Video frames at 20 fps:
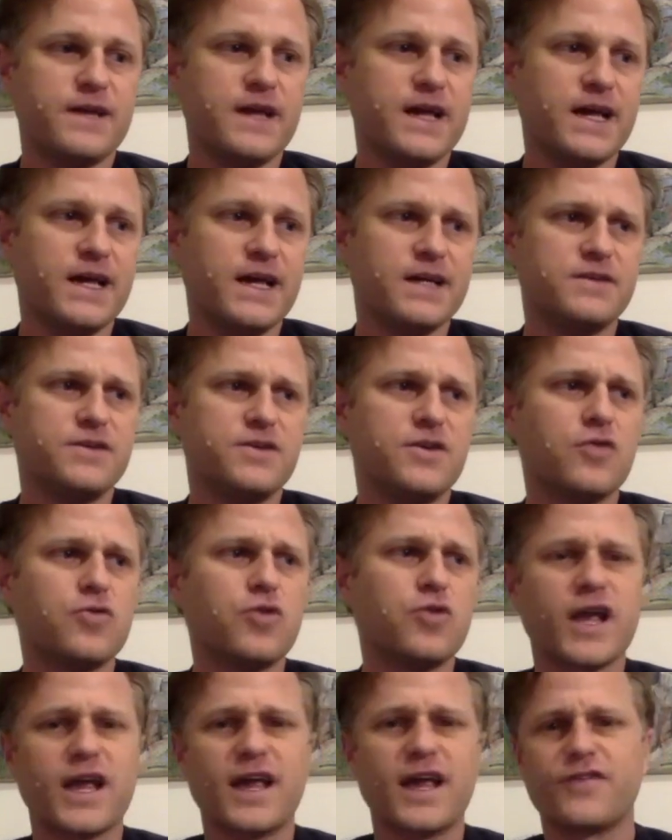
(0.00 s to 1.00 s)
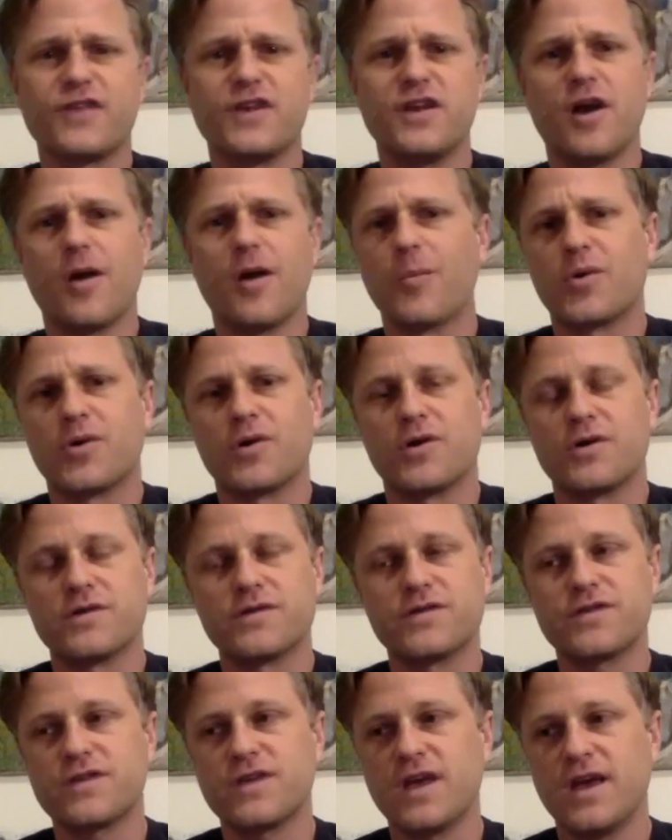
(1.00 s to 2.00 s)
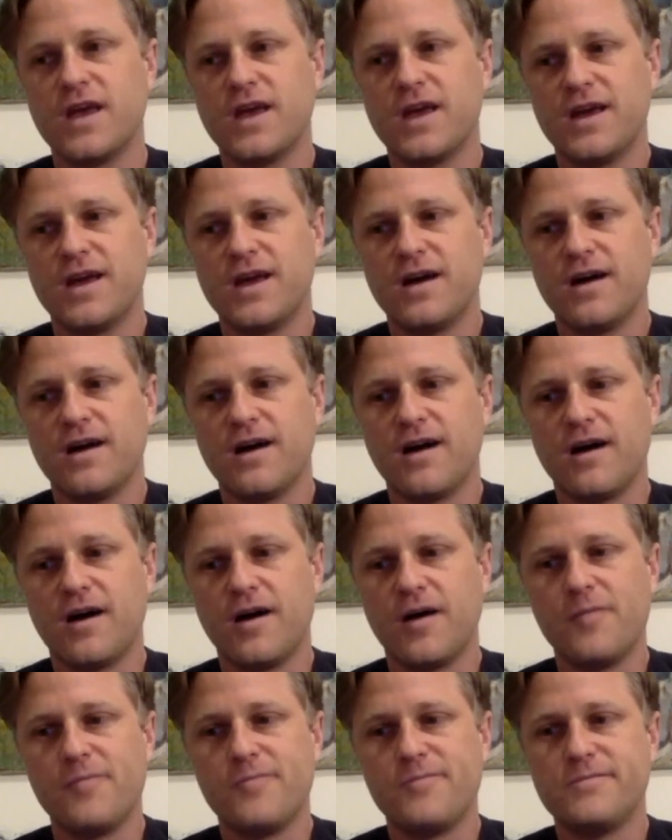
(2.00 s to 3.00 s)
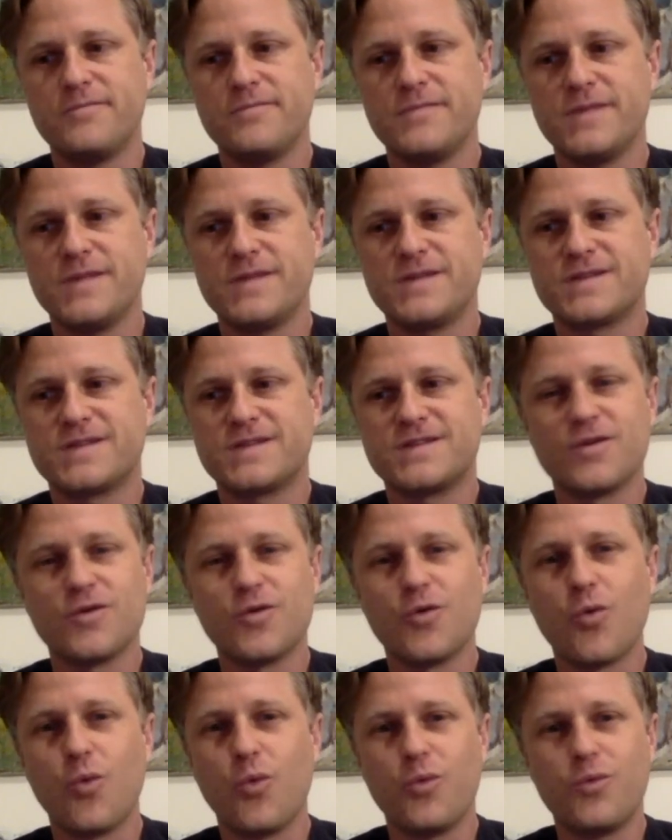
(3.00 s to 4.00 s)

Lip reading: And, looking at the numbers, it still